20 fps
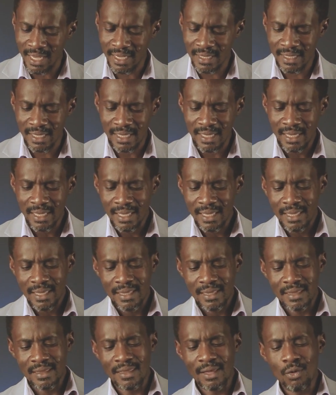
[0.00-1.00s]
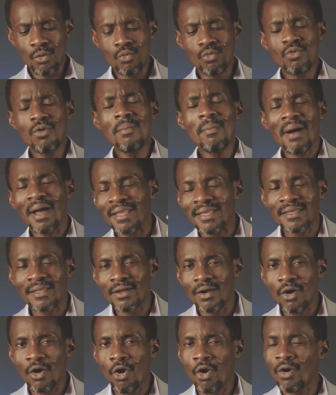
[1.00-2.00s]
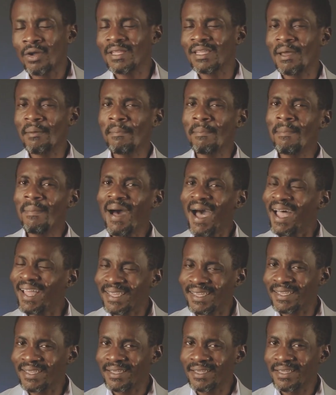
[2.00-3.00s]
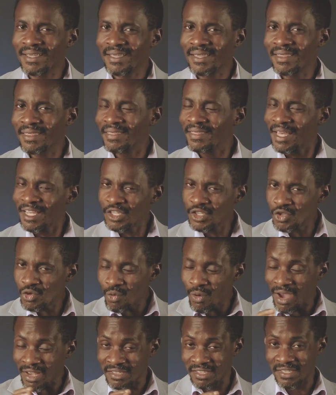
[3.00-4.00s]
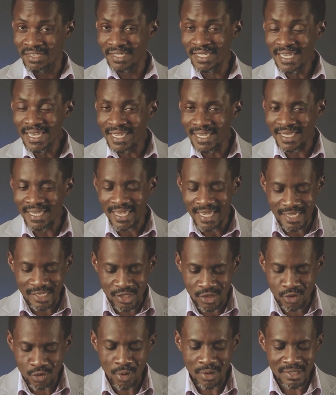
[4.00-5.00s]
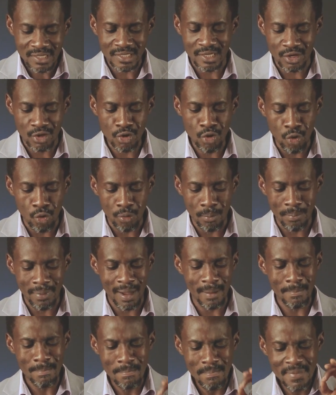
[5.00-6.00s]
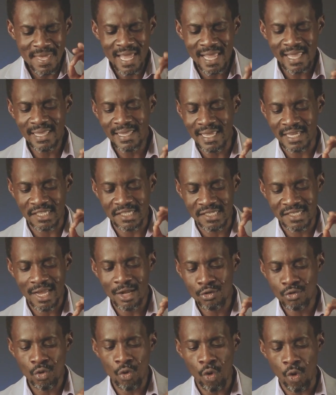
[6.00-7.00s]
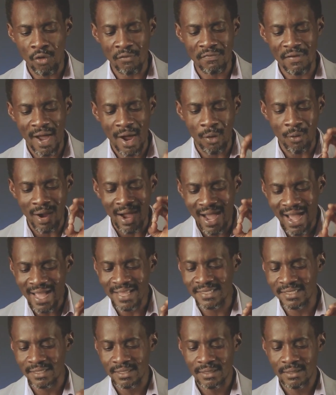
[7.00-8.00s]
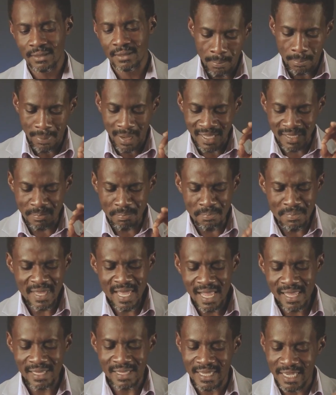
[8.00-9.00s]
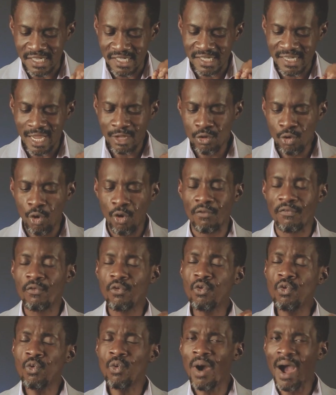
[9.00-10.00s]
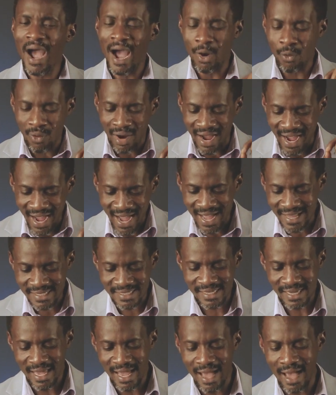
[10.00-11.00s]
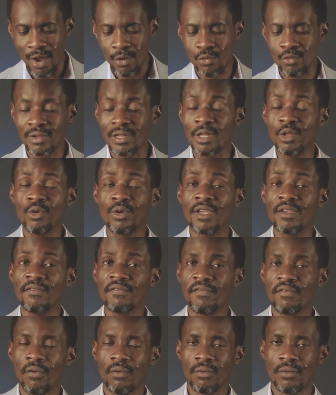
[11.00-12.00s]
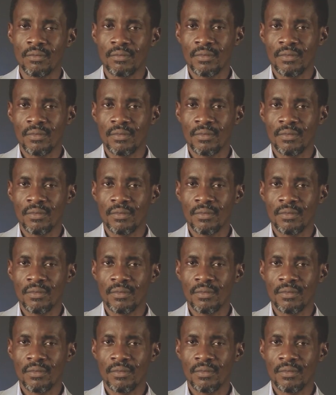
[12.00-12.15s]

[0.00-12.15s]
that the woman or the man that you are seeing is not the goal, but merely the shadow of our heart. But merely the shadow of who our hearts are really looking for.